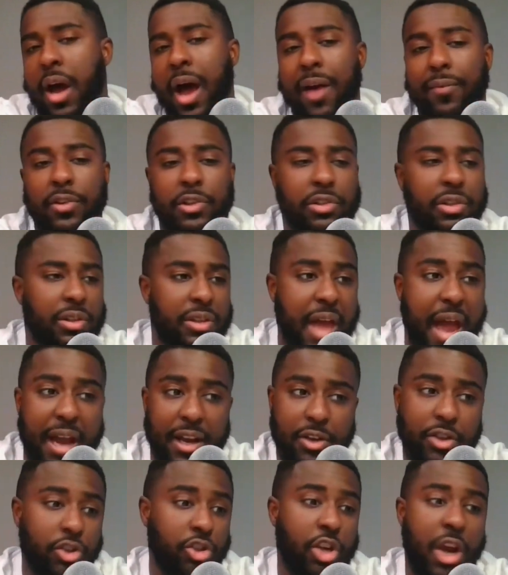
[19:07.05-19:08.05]
Obviously,
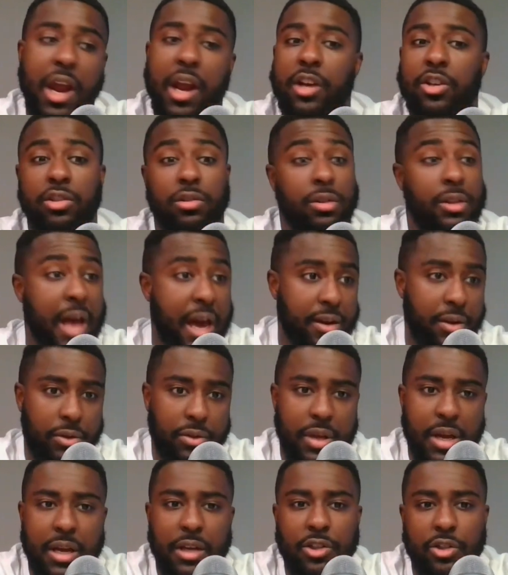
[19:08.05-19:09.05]
that can change a lot
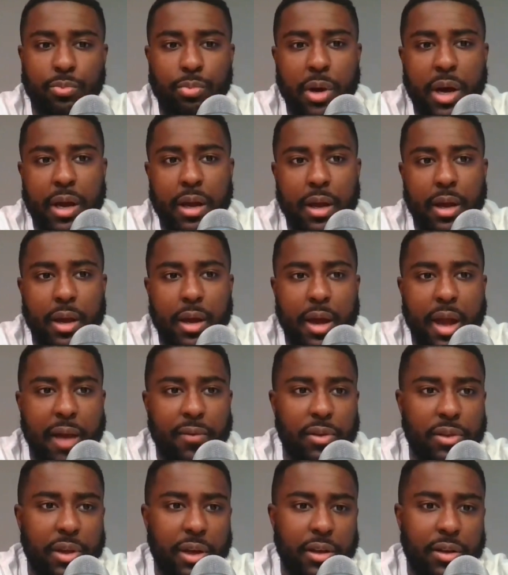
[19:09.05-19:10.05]
of things, but
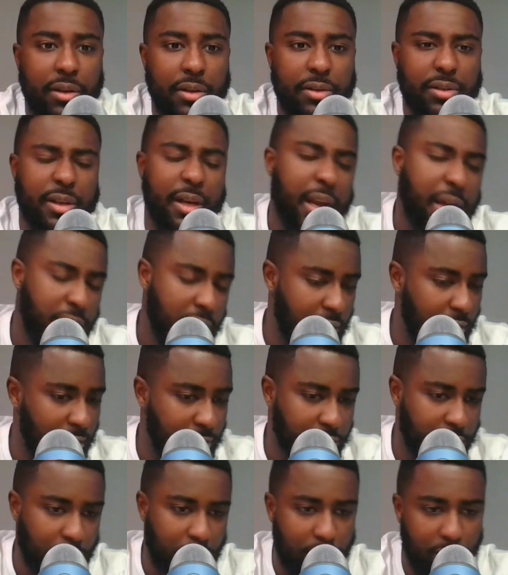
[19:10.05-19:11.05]
everything under the sun. And then
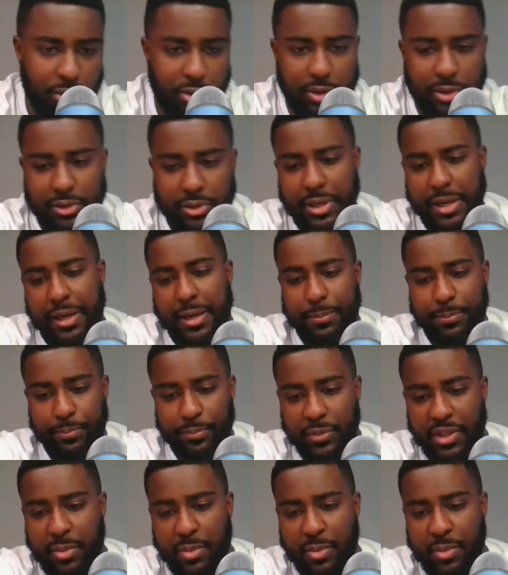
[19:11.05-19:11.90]
also, hold on a second.